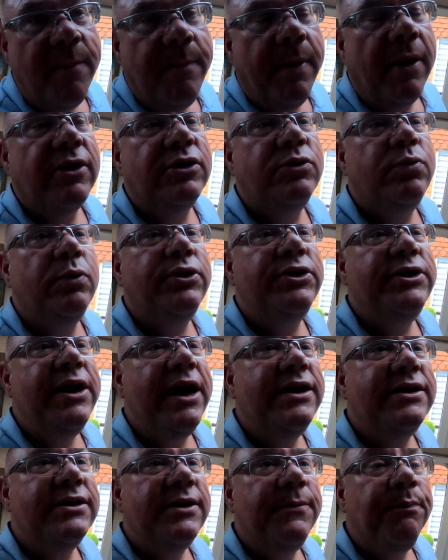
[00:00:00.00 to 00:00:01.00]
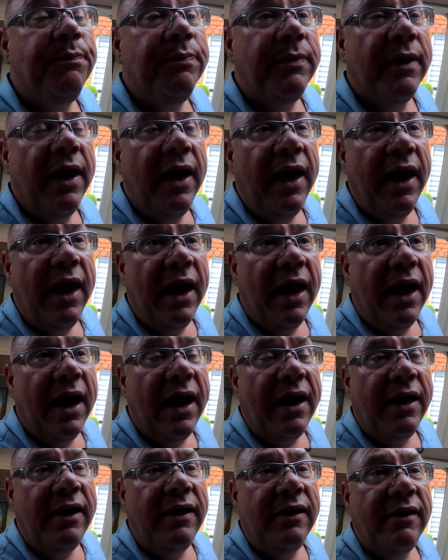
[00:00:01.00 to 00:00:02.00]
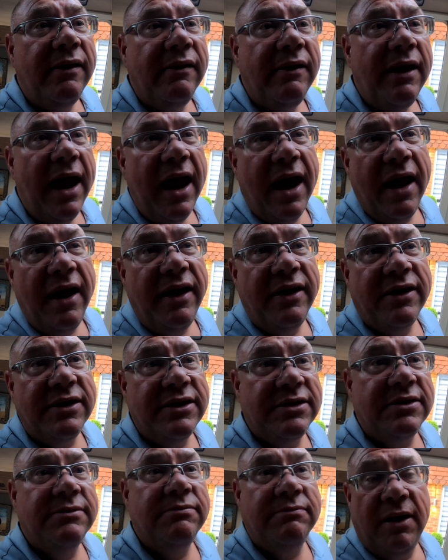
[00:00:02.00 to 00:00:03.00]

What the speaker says: box will sit, and yeah, it's